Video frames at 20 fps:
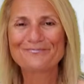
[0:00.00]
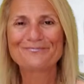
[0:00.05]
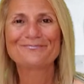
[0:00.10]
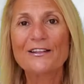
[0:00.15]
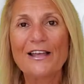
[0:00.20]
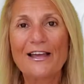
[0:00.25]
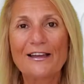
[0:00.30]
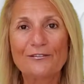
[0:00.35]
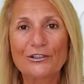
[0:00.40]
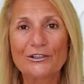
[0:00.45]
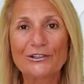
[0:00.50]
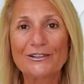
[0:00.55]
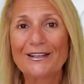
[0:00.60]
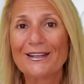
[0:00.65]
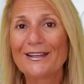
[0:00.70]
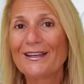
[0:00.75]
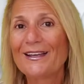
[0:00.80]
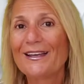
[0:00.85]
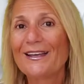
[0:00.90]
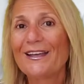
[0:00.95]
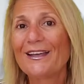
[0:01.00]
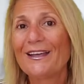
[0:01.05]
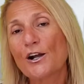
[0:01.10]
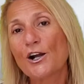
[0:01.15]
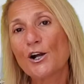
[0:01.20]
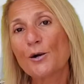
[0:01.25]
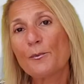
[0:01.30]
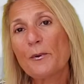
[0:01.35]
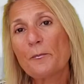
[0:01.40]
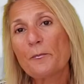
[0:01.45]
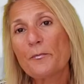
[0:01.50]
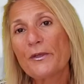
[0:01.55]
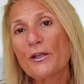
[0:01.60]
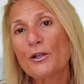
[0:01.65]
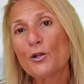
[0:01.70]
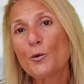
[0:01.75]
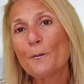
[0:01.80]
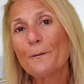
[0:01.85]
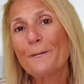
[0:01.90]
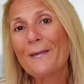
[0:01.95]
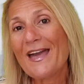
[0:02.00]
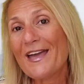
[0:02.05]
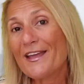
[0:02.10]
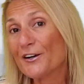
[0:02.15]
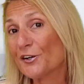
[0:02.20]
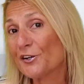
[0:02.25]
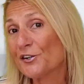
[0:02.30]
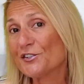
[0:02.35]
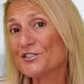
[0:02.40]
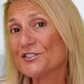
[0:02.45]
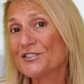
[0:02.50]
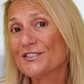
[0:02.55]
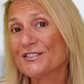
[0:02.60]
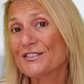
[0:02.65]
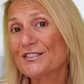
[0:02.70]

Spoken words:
11. Curb appeal matters.